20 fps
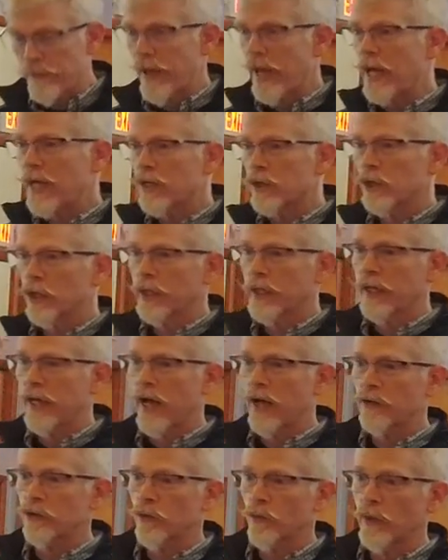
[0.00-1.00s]
man looking
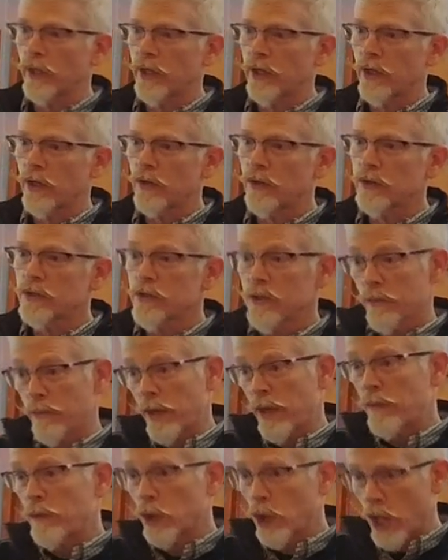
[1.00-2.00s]
out the window. It's
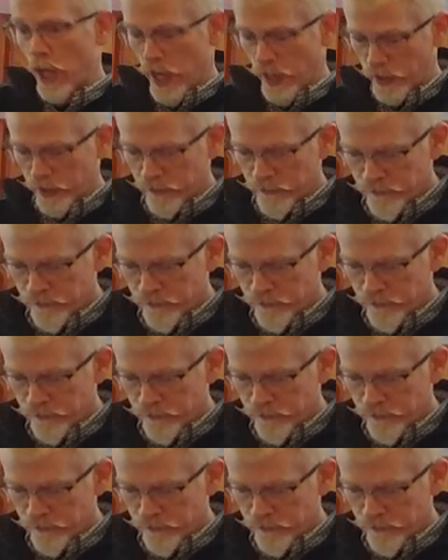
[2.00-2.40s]
Abimelech.